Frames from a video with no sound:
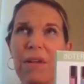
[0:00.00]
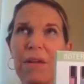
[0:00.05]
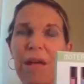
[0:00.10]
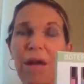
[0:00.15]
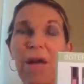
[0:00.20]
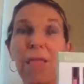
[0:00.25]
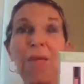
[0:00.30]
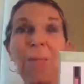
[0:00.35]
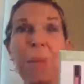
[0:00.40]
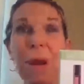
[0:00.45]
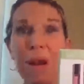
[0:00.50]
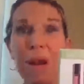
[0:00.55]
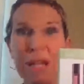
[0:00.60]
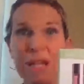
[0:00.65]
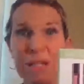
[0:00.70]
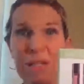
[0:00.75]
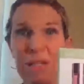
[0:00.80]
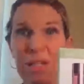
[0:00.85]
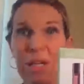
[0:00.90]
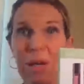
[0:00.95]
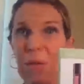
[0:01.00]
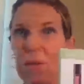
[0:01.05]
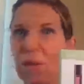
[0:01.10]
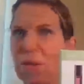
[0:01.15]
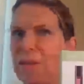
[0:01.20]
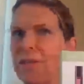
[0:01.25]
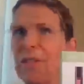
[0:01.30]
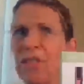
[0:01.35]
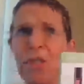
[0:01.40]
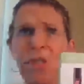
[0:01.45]
other products to go
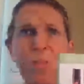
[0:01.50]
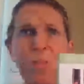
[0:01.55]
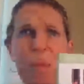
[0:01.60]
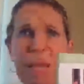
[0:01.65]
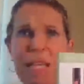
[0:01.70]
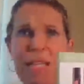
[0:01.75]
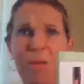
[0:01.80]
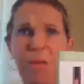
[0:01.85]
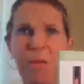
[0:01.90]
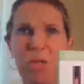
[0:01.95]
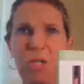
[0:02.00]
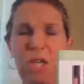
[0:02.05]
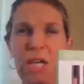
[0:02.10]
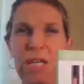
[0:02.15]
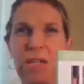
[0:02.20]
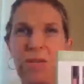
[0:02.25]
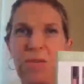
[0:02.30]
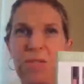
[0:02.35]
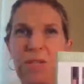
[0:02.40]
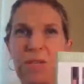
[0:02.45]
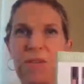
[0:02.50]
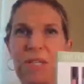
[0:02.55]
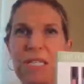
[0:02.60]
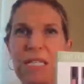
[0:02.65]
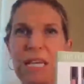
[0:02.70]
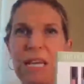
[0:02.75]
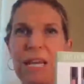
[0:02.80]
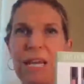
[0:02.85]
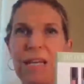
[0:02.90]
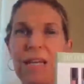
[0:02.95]
with it. Toothpaste, which I use every
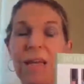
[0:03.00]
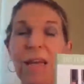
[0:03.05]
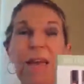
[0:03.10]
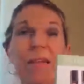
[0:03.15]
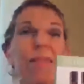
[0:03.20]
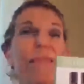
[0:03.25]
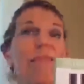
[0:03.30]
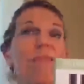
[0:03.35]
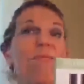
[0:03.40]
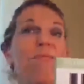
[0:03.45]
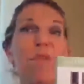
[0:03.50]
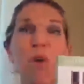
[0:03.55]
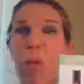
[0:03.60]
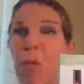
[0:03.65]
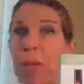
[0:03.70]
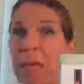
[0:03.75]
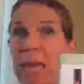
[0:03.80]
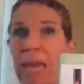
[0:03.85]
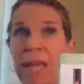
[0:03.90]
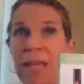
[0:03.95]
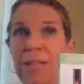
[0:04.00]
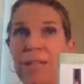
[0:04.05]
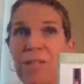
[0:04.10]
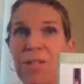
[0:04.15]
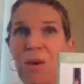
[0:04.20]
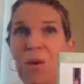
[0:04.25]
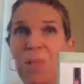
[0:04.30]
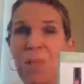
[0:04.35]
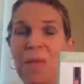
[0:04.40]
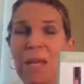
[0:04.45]
day, the foaming hand
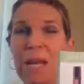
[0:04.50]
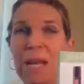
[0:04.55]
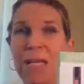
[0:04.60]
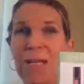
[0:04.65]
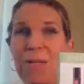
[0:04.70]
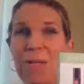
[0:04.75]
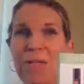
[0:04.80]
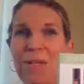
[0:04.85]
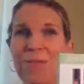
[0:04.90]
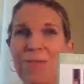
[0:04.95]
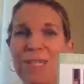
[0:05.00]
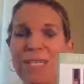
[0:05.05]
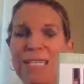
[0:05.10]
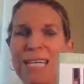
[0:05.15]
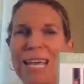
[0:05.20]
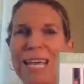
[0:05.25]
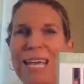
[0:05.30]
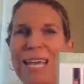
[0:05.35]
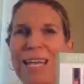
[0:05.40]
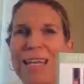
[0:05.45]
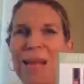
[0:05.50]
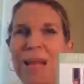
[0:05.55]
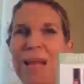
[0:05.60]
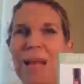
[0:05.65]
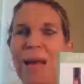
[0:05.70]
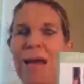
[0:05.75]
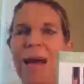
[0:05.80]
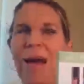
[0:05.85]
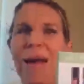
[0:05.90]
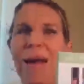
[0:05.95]
soap that I use every day.
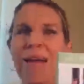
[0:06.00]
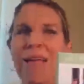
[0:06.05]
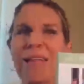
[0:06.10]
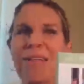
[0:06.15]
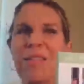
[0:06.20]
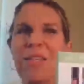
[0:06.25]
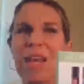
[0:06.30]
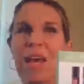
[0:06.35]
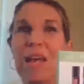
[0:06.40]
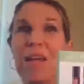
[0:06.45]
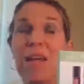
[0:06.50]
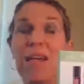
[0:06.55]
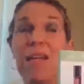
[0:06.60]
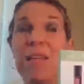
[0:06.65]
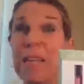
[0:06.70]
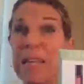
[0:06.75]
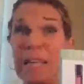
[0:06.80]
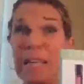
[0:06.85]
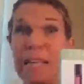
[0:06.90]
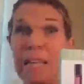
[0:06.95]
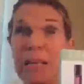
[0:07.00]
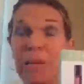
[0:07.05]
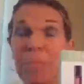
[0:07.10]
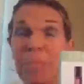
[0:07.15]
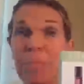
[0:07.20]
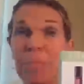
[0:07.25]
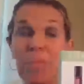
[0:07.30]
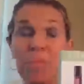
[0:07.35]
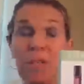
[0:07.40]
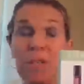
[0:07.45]
It's got cleaning
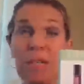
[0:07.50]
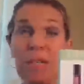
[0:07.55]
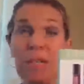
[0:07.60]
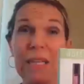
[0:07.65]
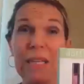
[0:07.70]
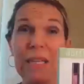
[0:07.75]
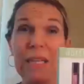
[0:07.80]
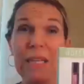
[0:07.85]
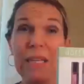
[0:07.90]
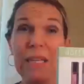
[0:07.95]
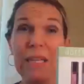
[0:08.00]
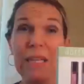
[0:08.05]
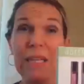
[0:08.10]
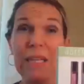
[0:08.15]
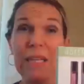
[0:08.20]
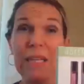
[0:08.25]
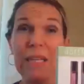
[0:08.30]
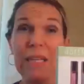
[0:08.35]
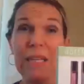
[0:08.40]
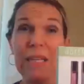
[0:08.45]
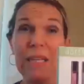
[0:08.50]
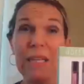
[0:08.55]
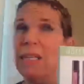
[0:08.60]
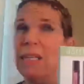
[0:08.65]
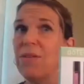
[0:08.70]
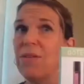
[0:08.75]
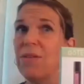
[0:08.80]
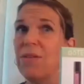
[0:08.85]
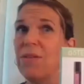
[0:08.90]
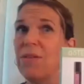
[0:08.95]
solution, which I
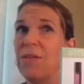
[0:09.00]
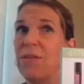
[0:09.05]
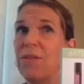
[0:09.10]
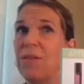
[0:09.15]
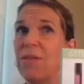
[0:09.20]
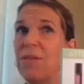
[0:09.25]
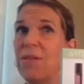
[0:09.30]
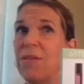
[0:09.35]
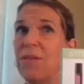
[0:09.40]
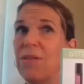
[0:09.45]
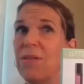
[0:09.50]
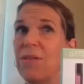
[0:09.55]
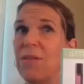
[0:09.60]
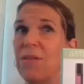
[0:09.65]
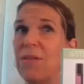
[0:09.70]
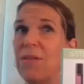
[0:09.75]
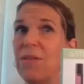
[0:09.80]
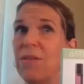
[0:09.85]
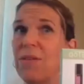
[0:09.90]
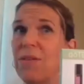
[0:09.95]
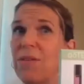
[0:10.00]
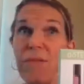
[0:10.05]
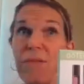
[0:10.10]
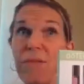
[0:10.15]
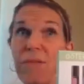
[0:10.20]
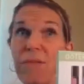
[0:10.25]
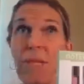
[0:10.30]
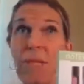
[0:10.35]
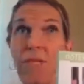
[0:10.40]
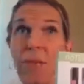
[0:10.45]
use in my bathroom. So I
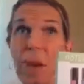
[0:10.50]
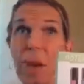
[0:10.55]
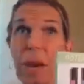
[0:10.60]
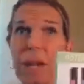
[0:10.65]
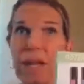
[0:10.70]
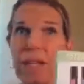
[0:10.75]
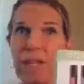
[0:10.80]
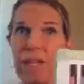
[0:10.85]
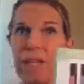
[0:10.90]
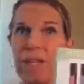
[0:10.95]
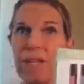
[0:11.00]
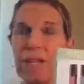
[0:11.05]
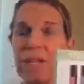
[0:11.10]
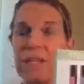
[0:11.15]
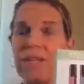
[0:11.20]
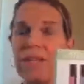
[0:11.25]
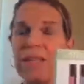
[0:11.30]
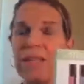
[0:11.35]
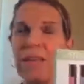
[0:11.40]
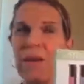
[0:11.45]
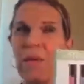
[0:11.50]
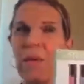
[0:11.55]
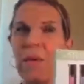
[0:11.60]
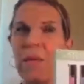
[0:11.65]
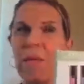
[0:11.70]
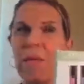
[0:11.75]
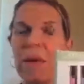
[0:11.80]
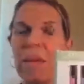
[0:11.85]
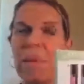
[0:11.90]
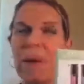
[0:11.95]
have green products used in
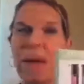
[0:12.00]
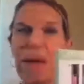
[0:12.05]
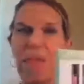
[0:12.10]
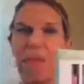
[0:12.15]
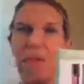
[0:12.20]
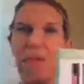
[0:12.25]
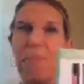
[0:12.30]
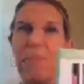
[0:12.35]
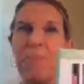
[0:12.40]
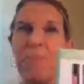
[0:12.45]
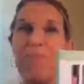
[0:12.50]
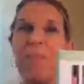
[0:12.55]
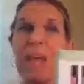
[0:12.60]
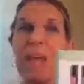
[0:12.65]
my bathroom.